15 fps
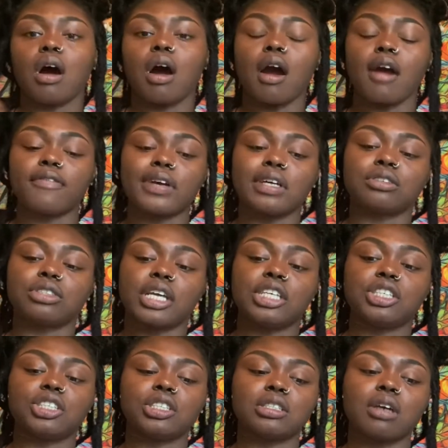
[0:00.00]
our
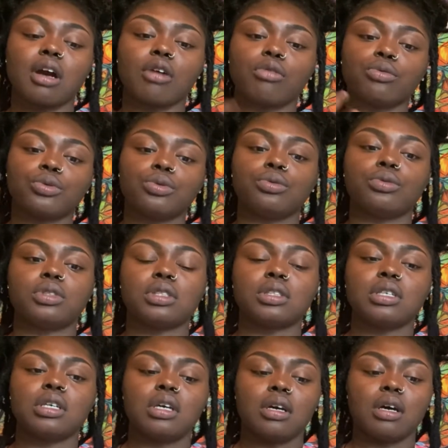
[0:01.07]
foundation, our roots.
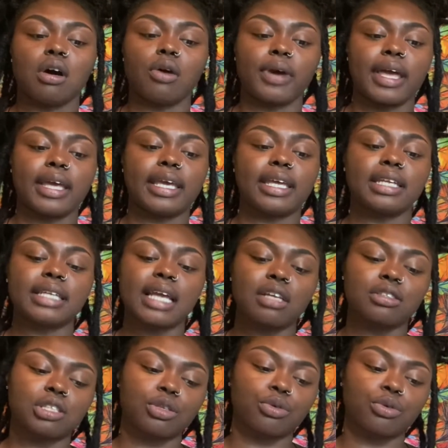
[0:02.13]
Okay, getting down to the